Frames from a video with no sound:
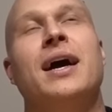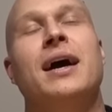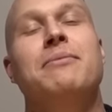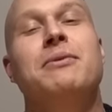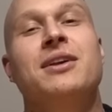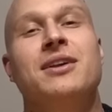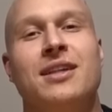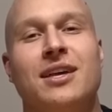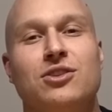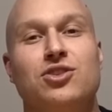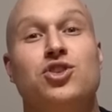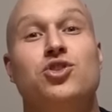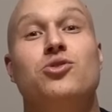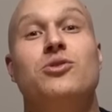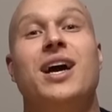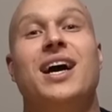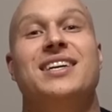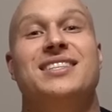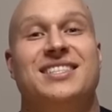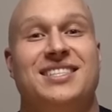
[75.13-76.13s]
I'm gonna let you
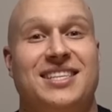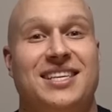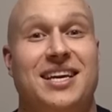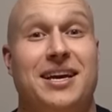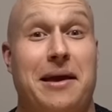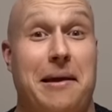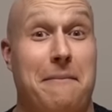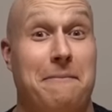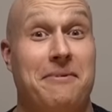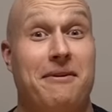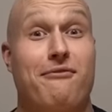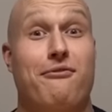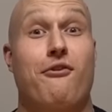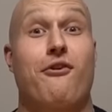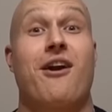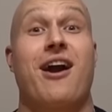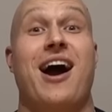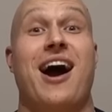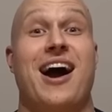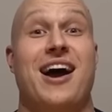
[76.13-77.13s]
guys see it
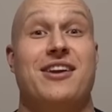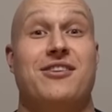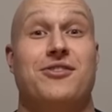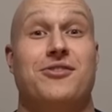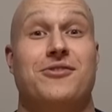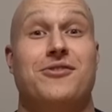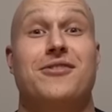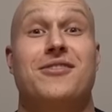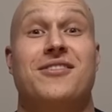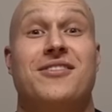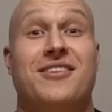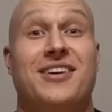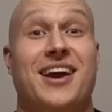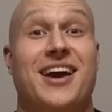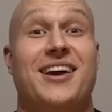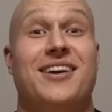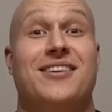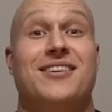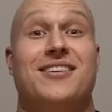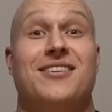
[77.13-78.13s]
before I do,
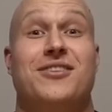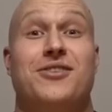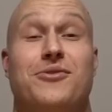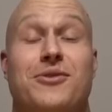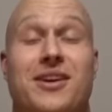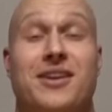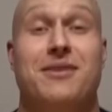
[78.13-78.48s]
okay? You